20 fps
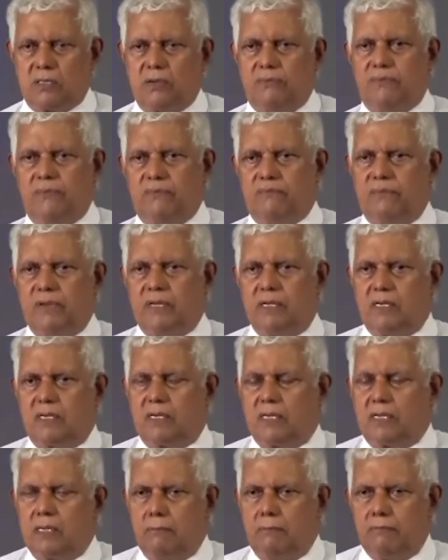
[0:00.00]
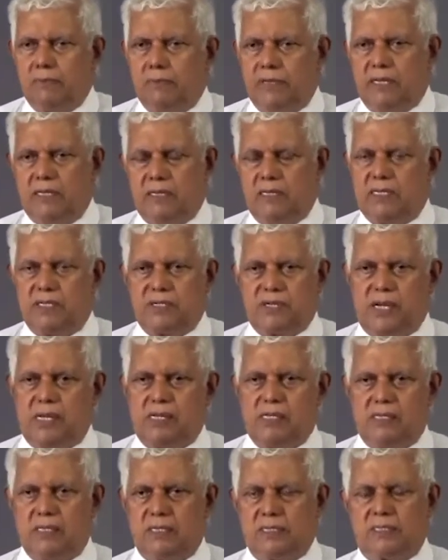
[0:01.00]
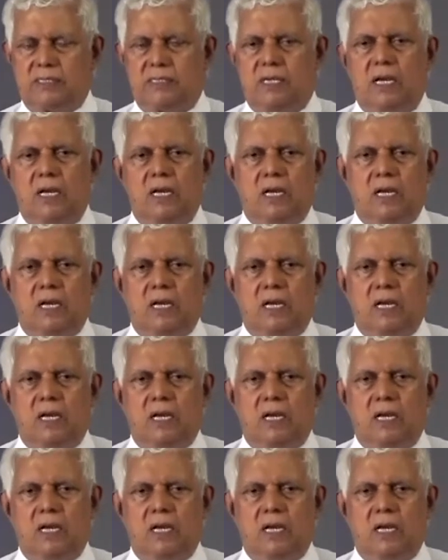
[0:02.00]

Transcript: of her figure completely changes